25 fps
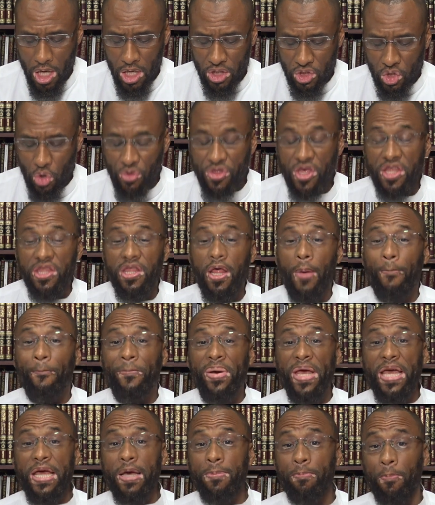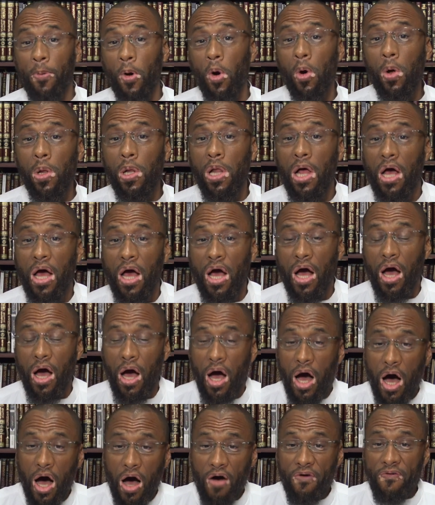So then the people
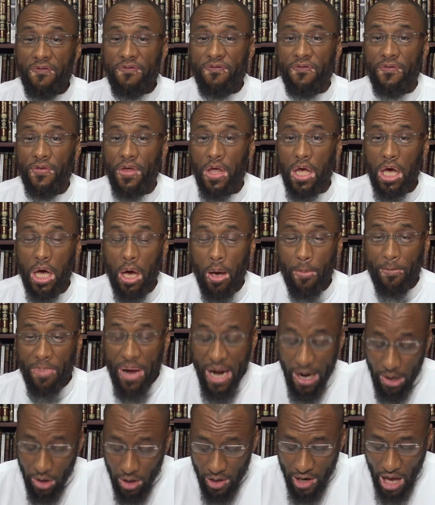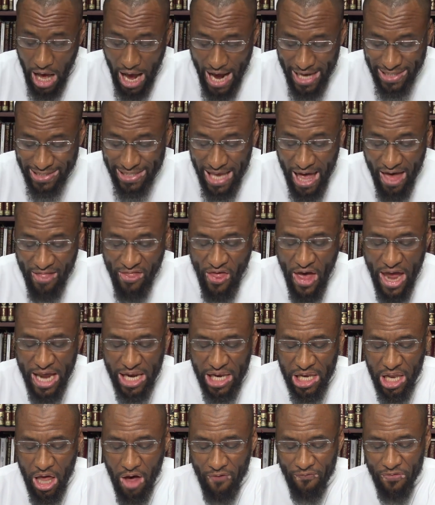of paradise, they
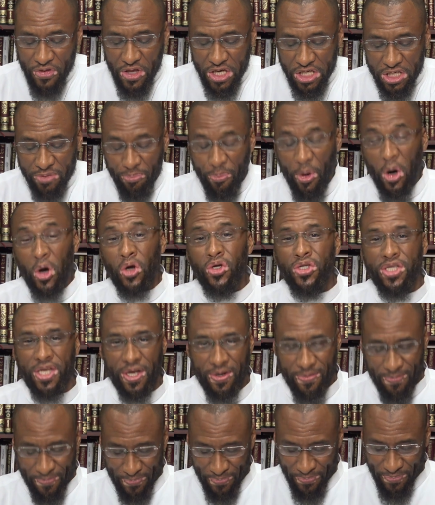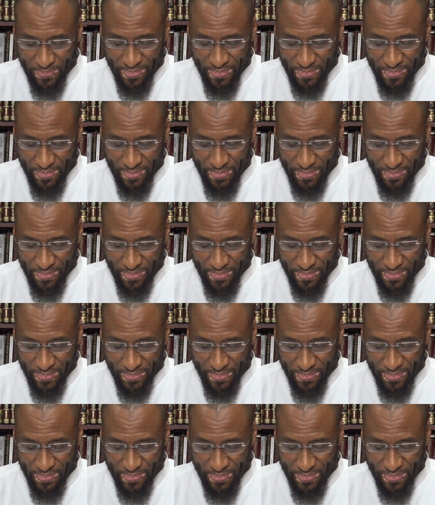love this person.